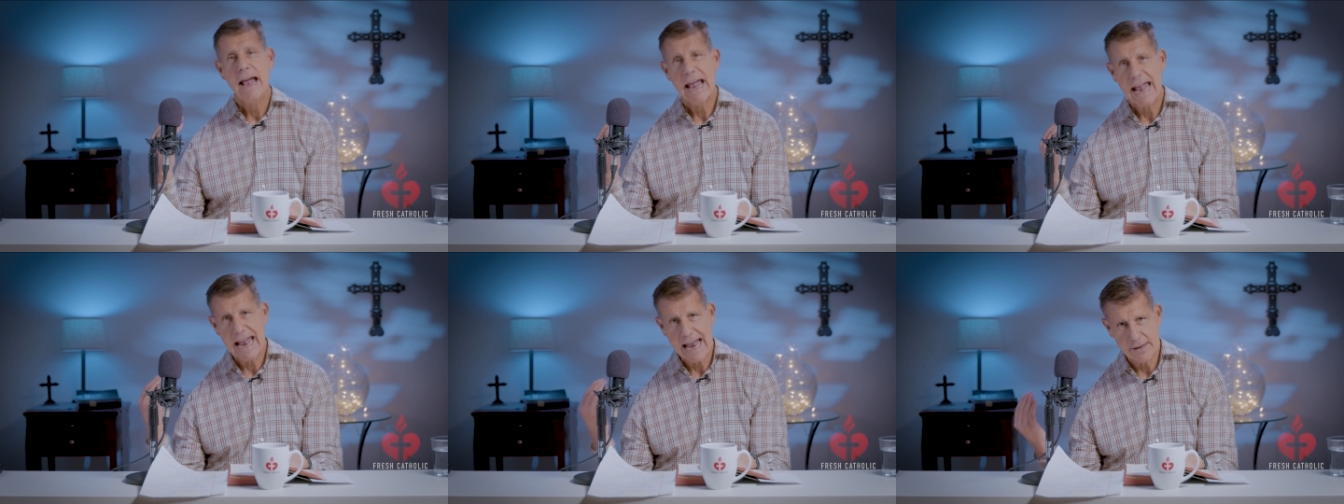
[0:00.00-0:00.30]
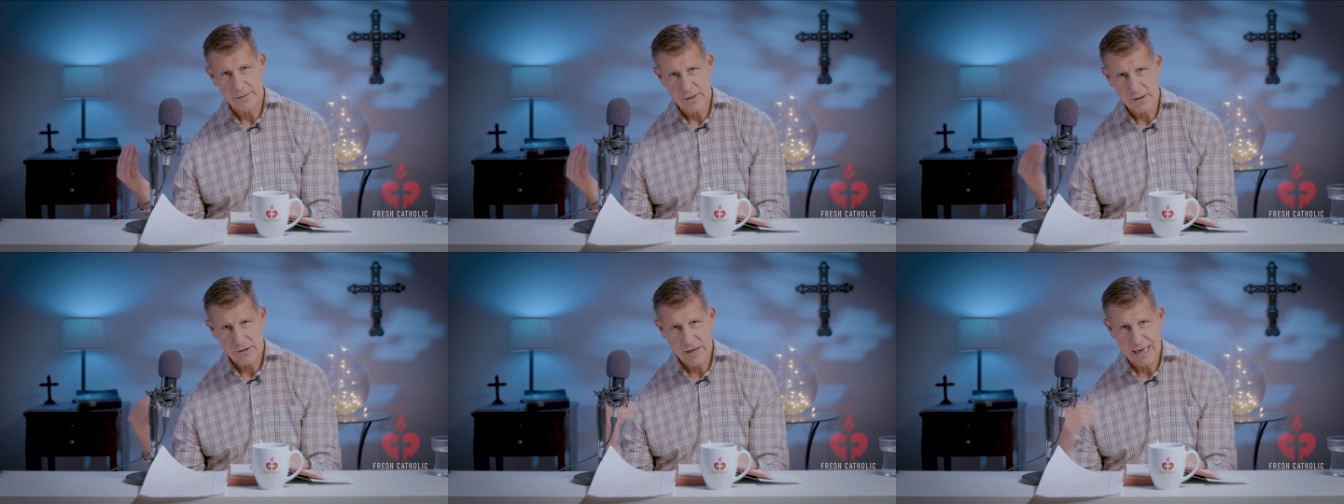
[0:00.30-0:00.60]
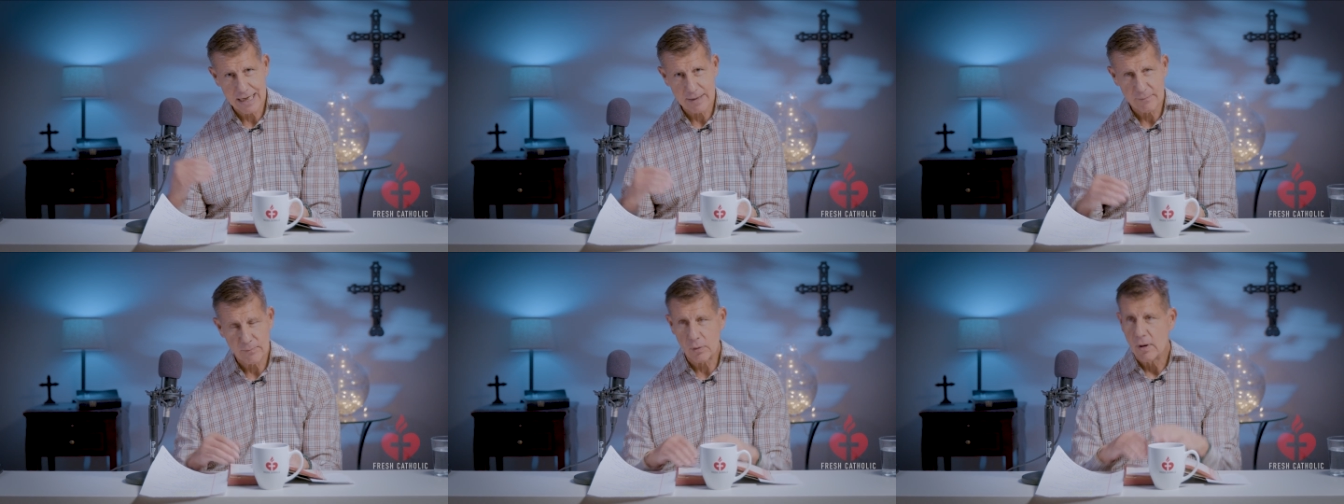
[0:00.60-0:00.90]
and the
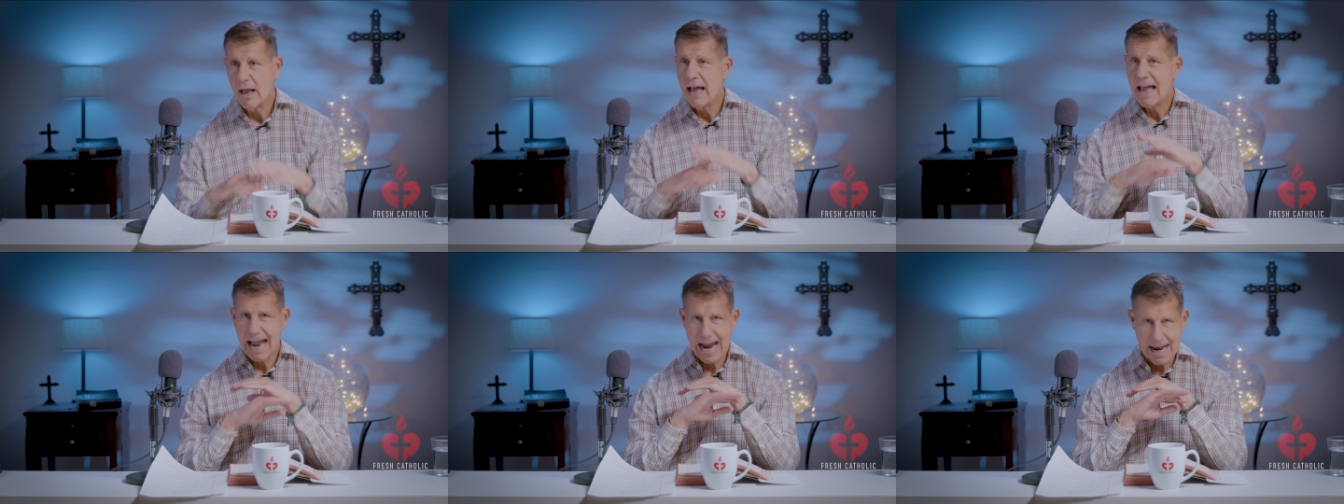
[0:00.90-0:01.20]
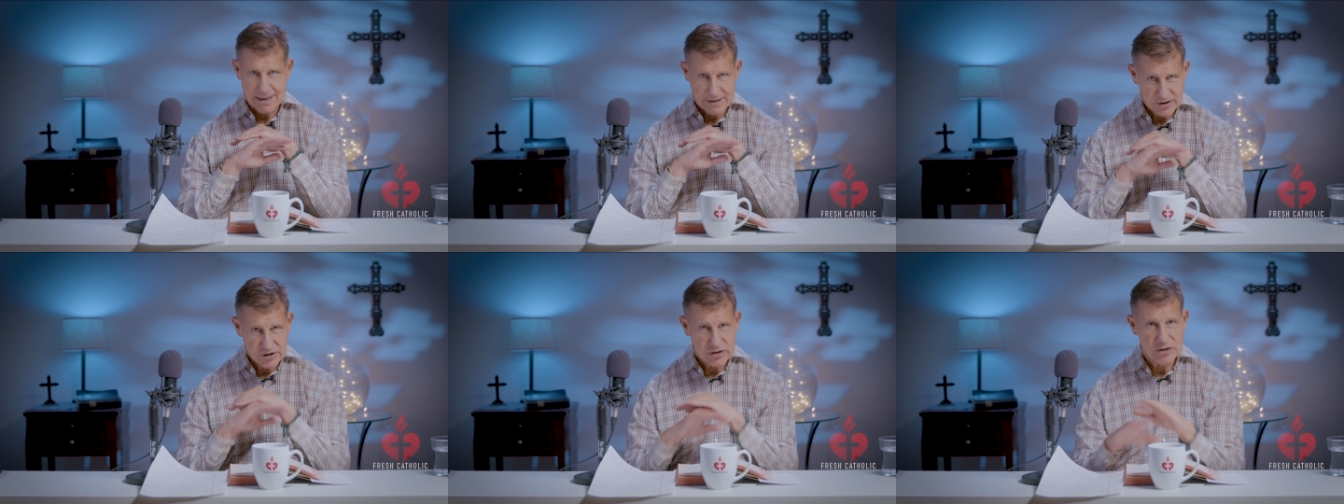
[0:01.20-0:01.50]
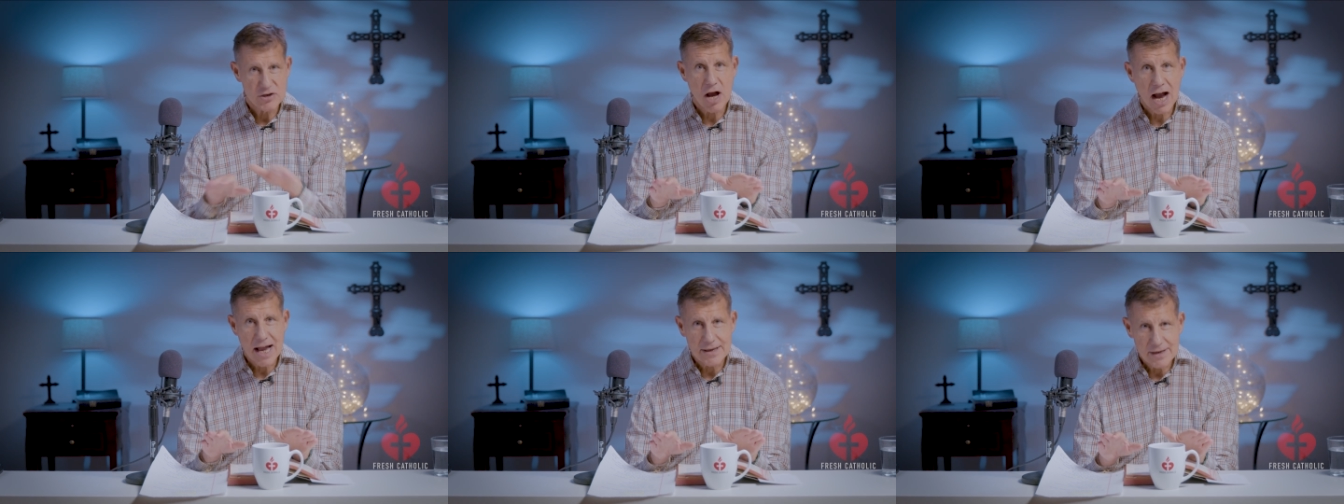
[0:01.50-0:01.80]
temple, and it's
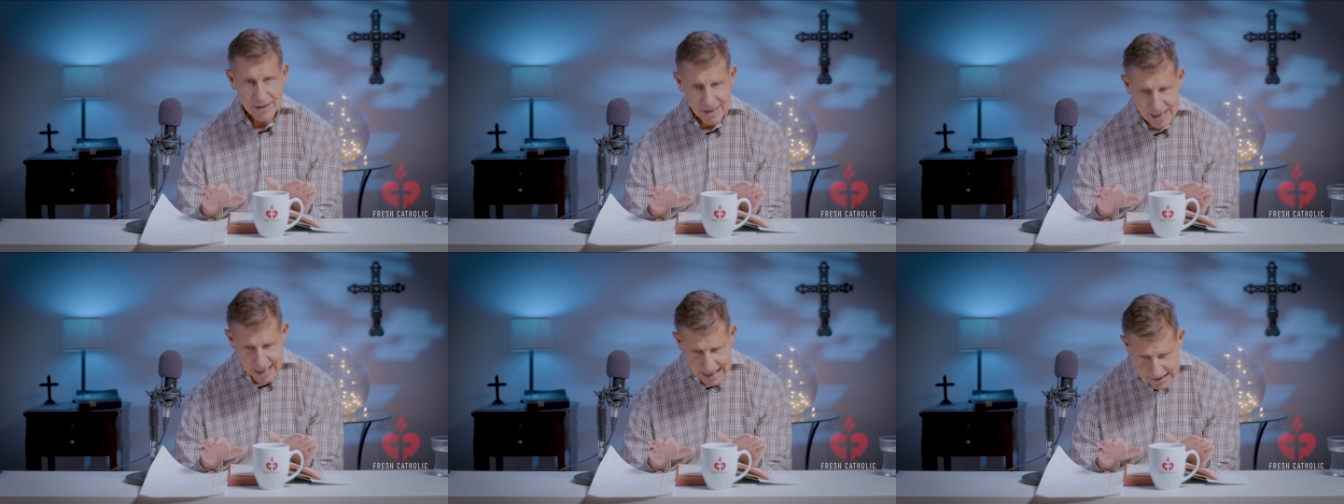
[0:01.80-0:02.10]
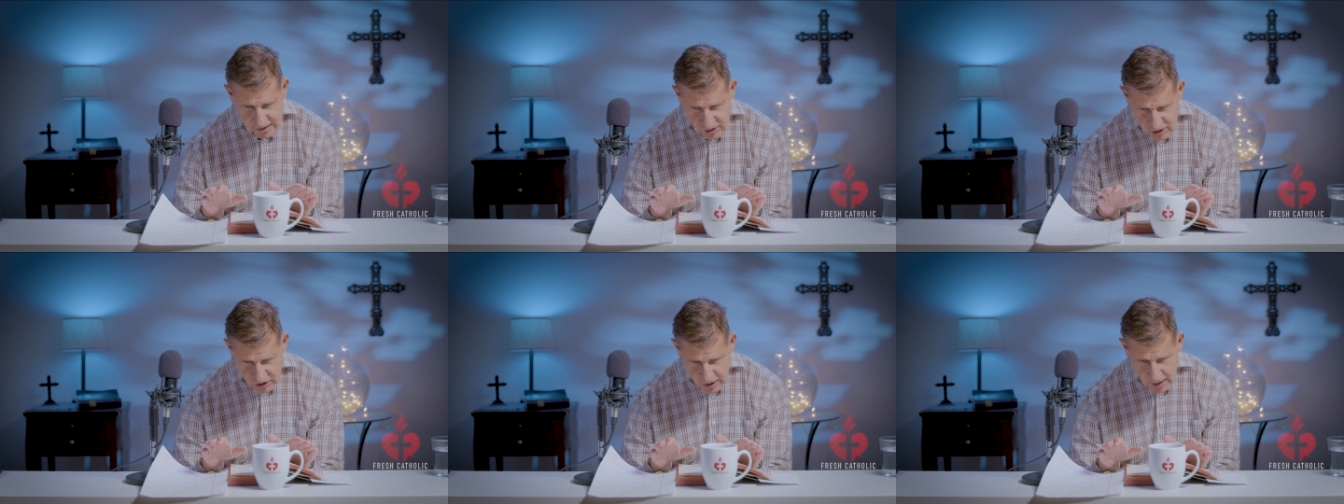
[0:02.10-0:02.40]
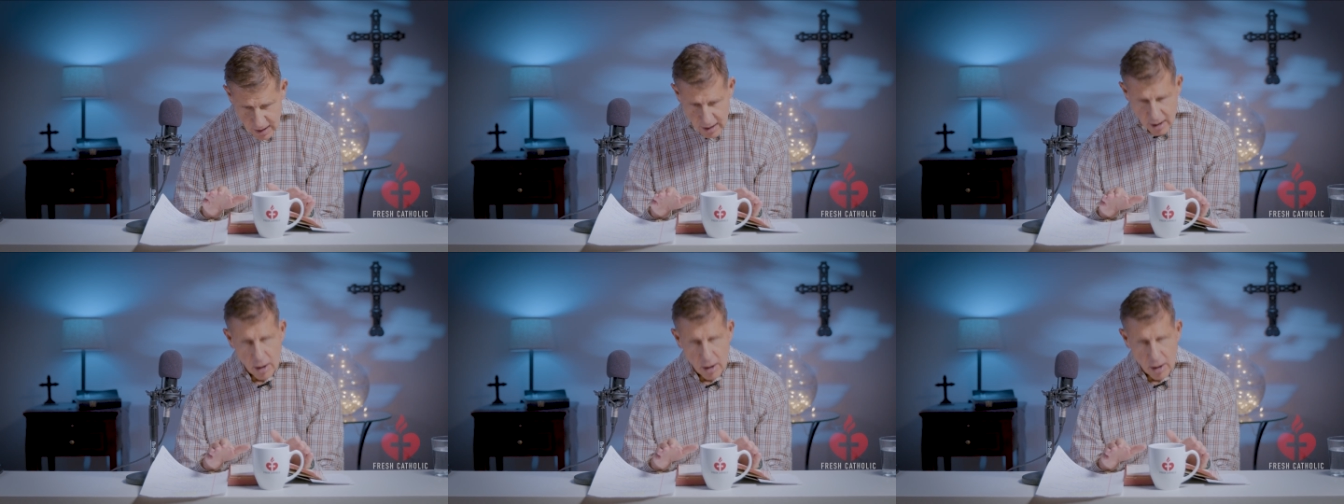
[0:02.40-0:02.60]
not a case